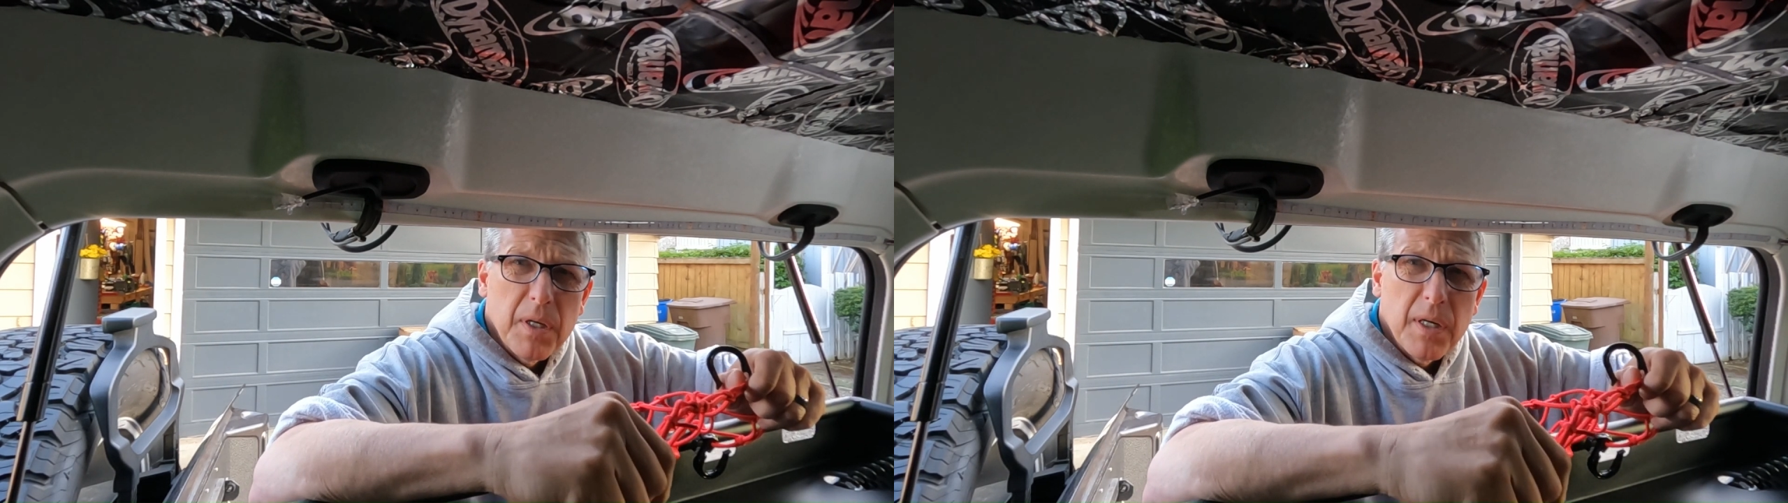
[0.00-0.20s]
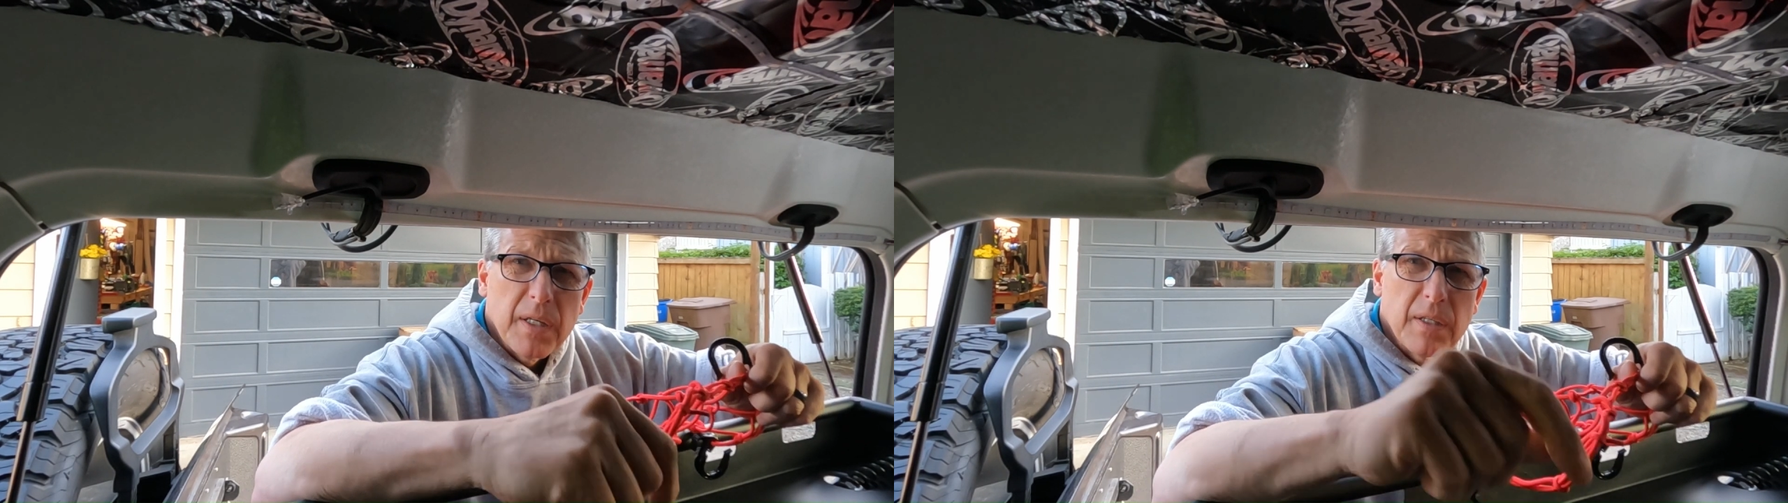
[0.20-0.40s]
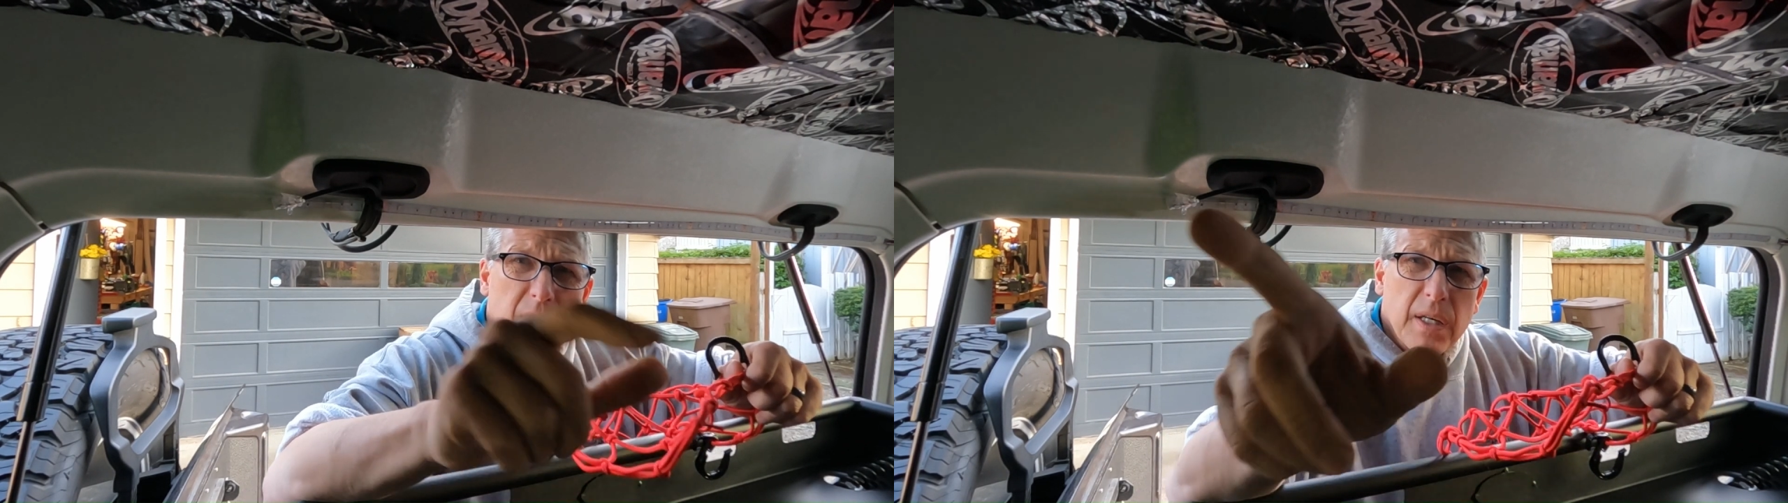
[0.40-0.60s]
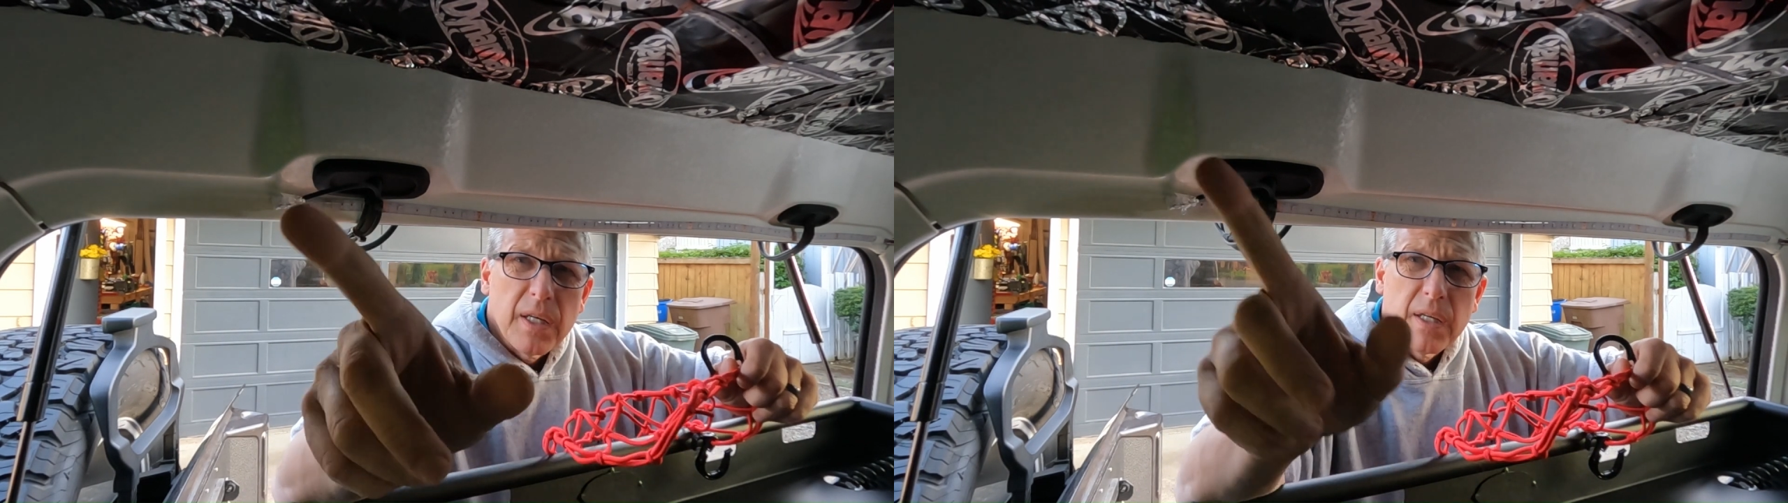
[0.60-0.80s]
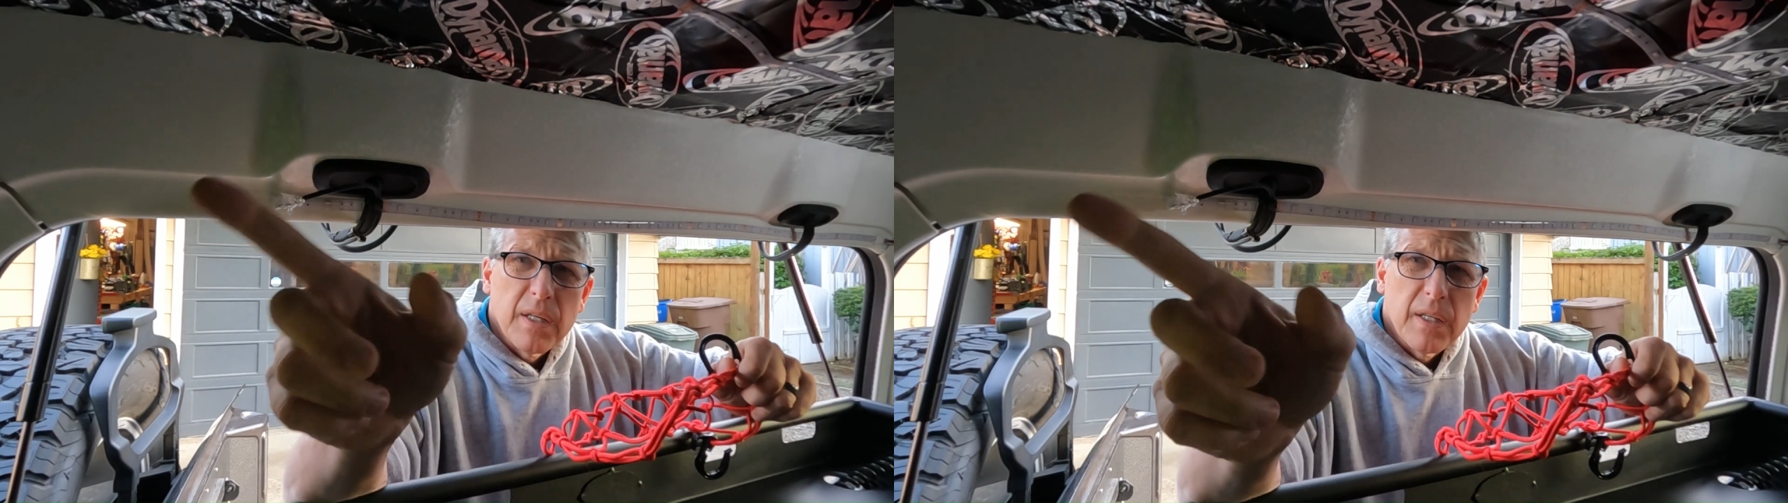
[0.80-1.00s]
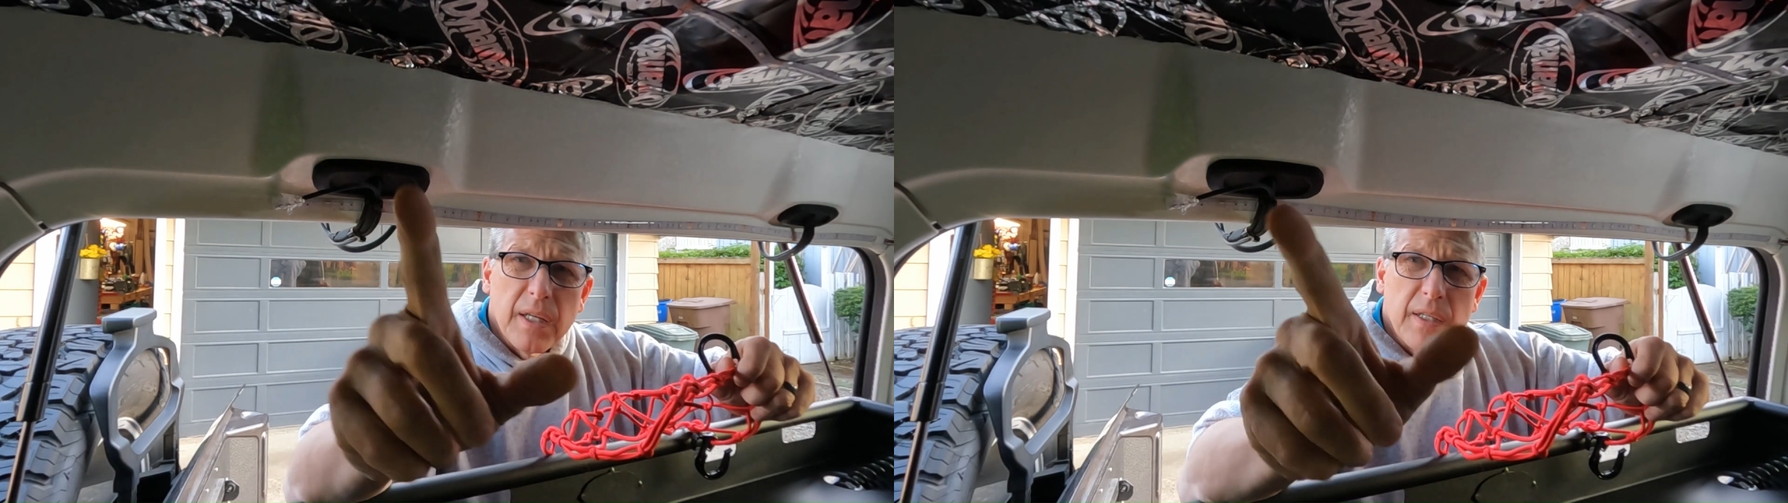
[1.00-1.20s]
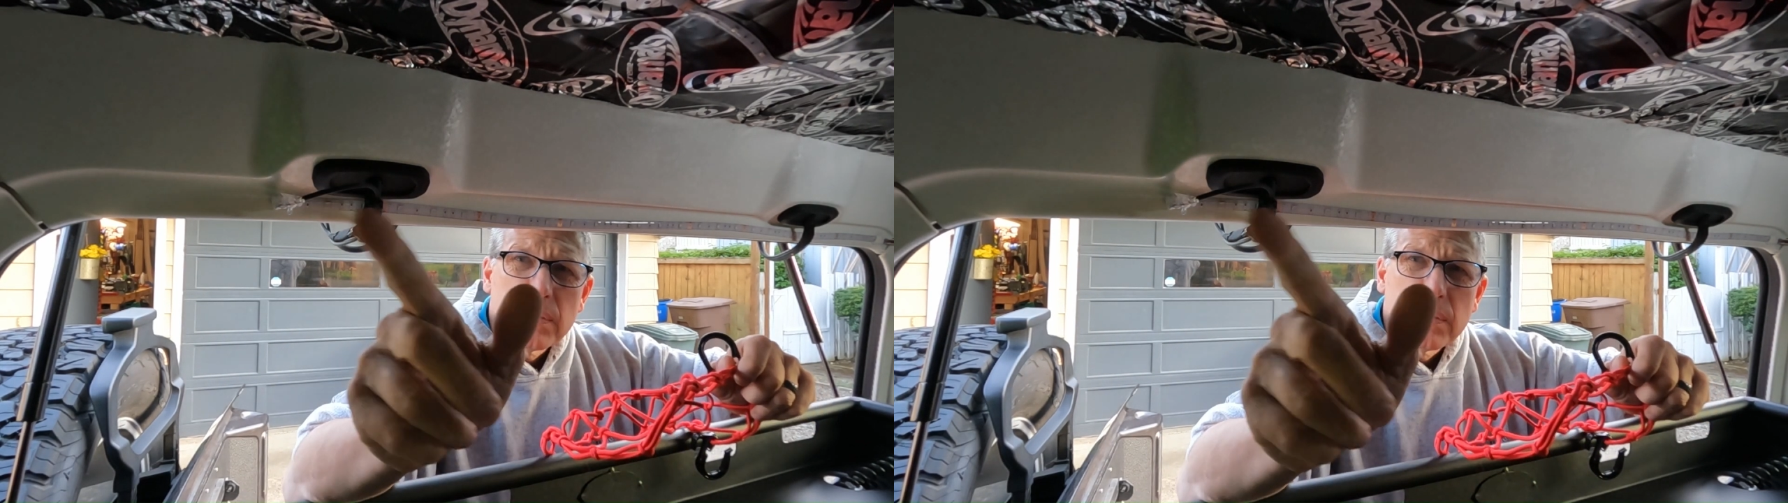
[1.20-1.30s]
I can tie into that